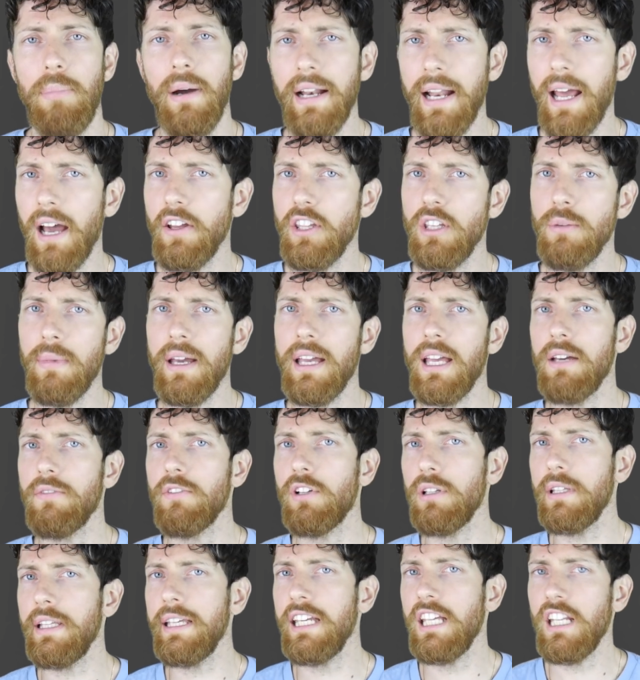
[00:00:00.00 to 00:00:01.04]
By now you may have
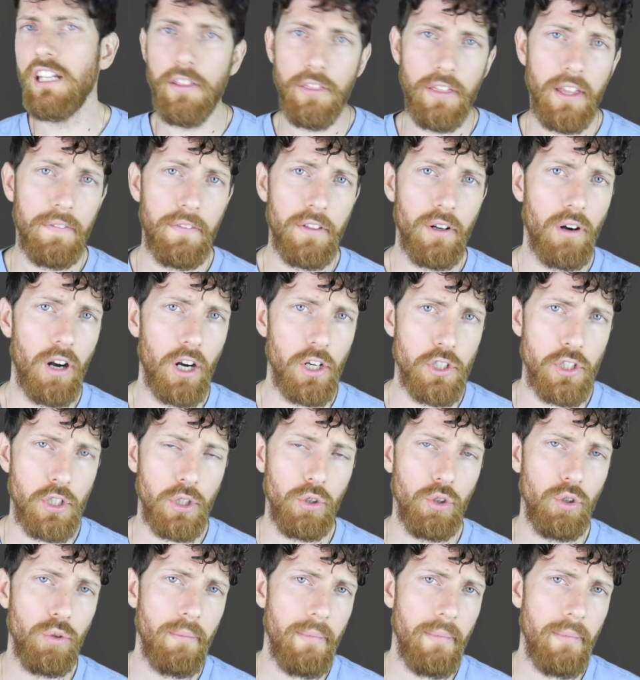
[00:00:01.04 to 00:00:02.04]
gleaned that there are two